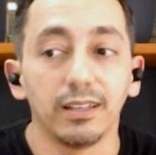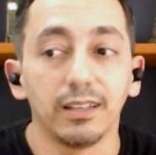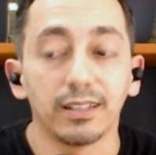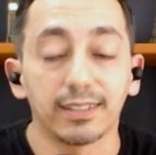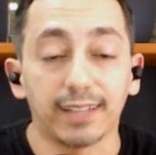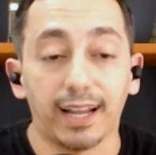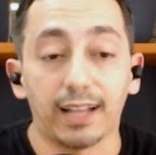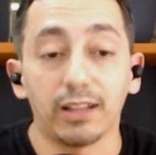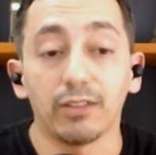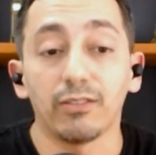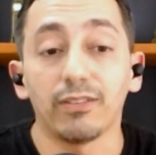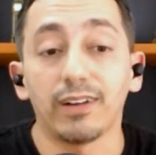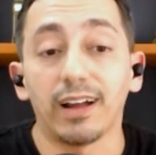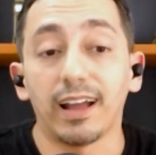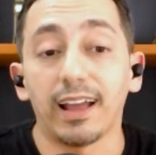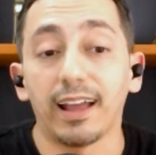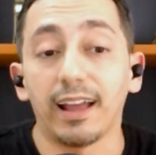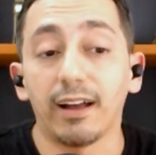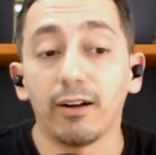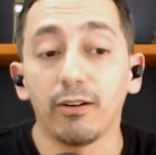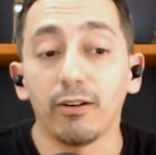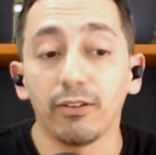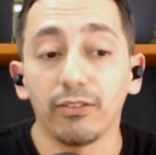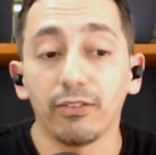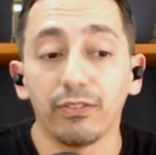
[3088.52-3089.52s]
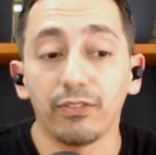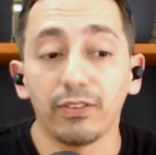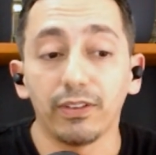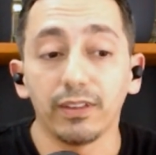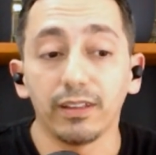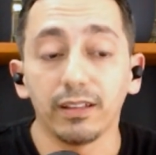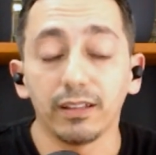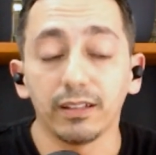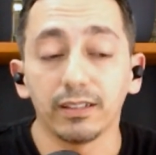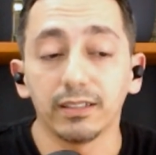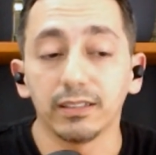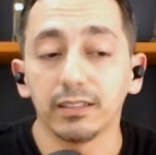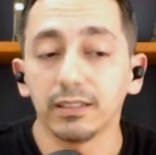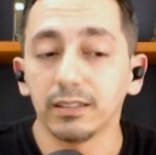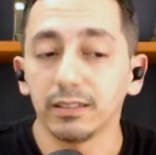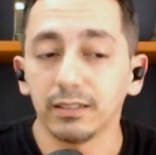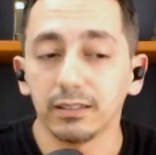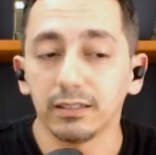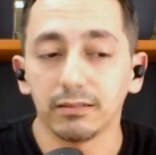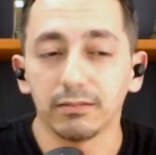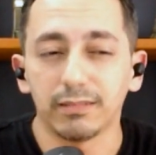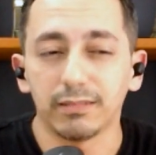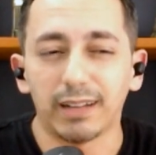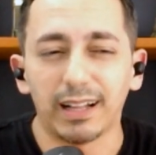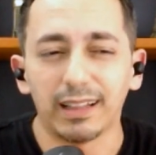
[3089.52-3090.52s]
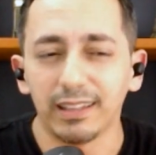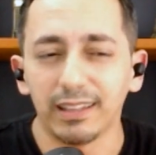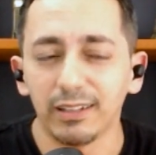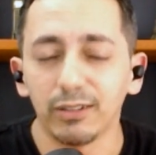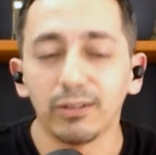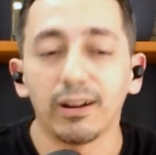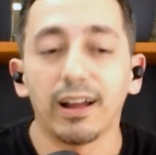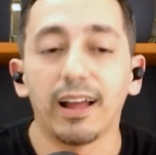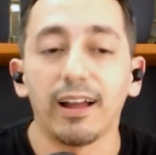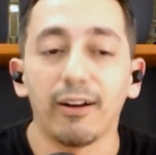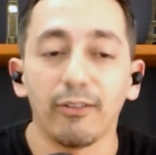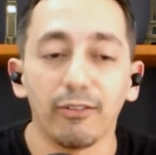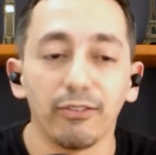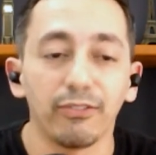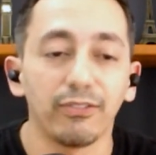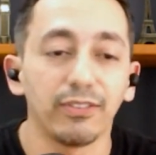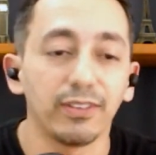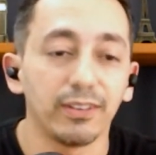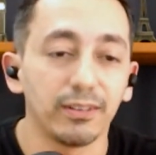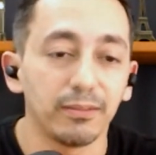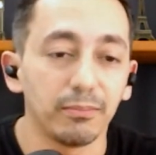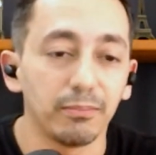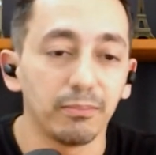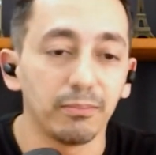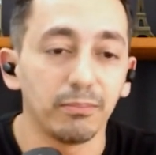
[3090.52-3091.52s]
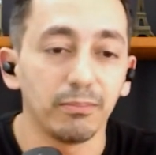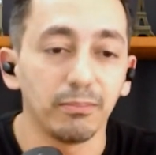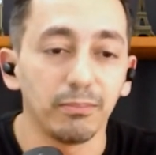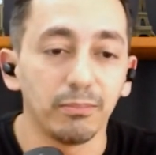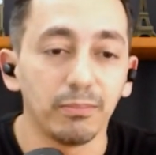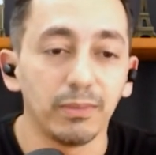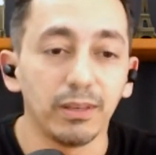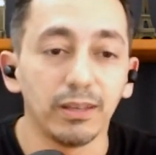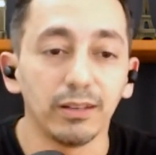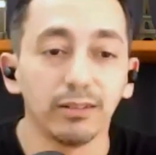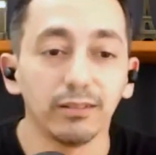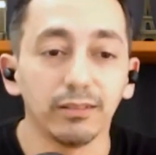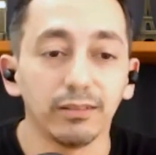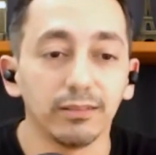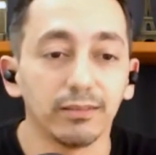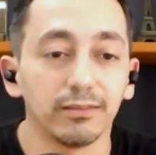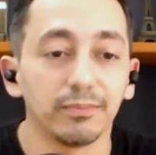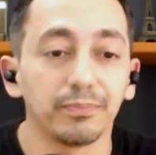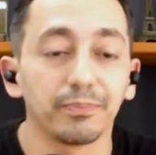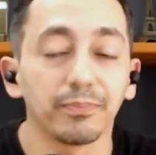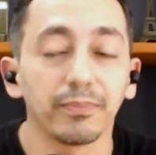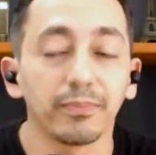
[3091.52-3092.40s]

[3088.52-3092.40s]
kind of a healthy, a little healthy meal,